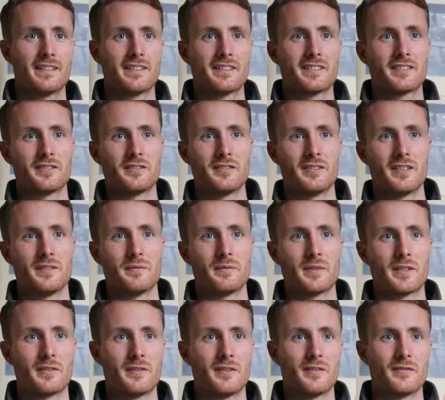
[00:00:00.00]
So I'm
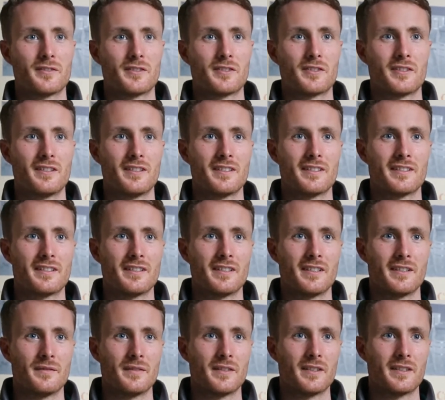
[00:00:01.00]
Ciarán Fitzgerald.
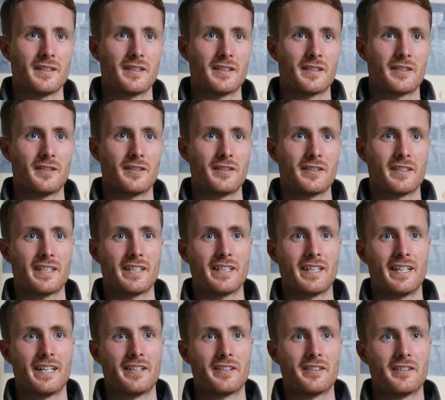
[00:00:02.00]
I'm the current head
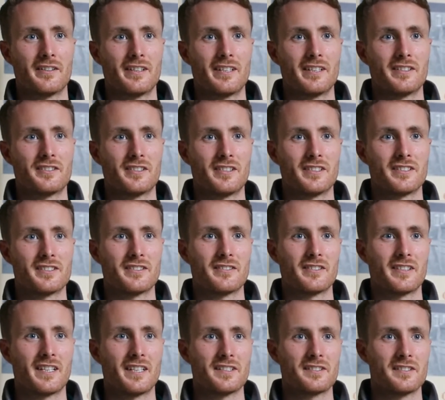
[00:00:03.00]
gardener at Johnstown
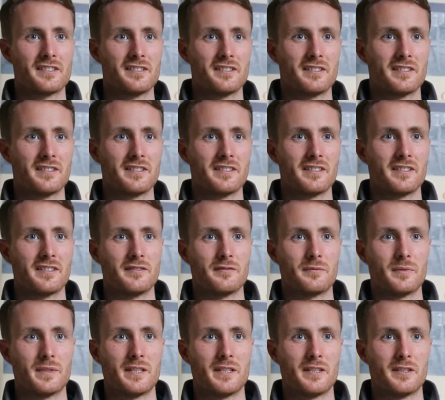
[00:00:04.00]
Castle. I've
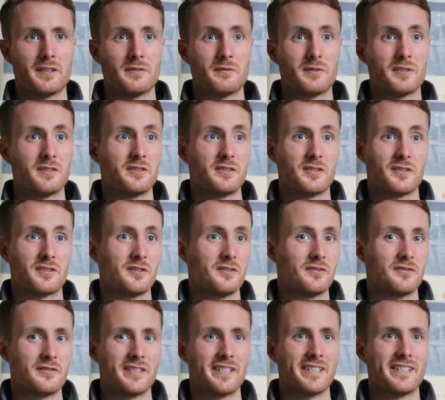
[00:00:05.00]
been here with just
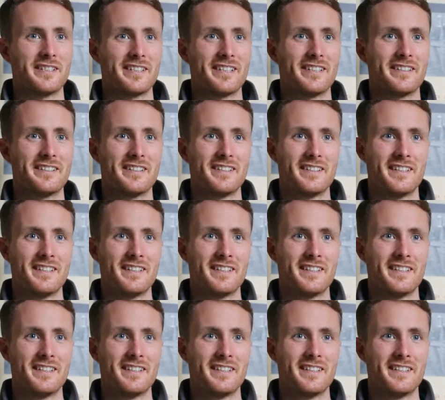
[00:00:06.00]
over a year now.